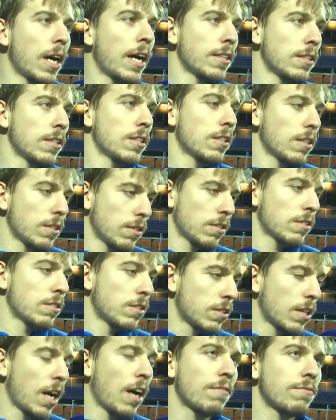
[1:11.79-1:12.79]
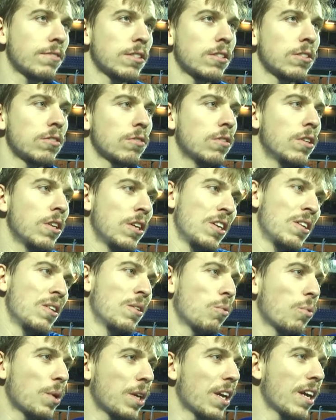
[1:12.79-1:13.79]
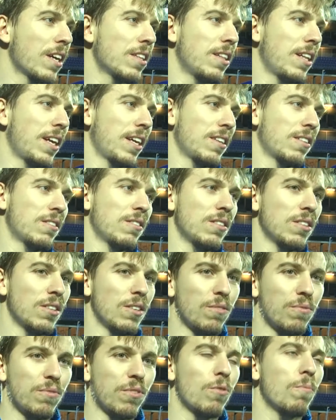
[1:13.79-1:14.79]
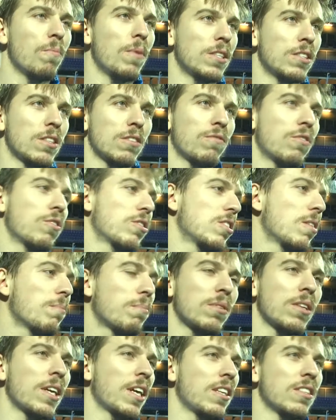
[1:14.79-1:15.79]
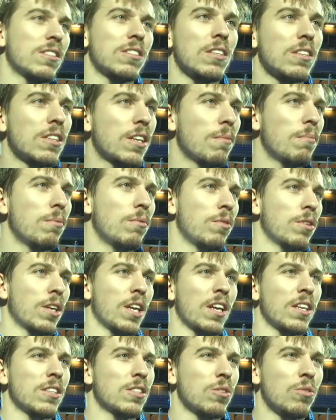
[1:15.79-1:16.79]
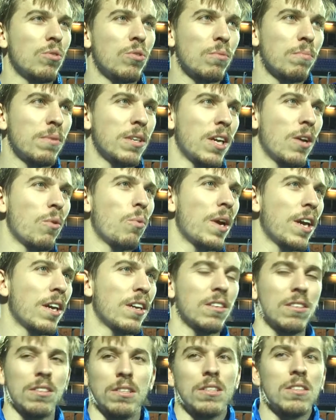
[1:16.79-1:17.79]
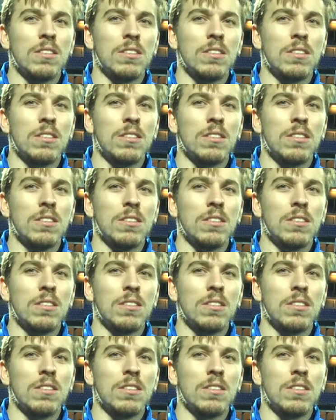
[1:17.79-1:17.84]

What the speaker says: I think this half season we had like a few matches, for example, against Silkeborg, against Lundby away,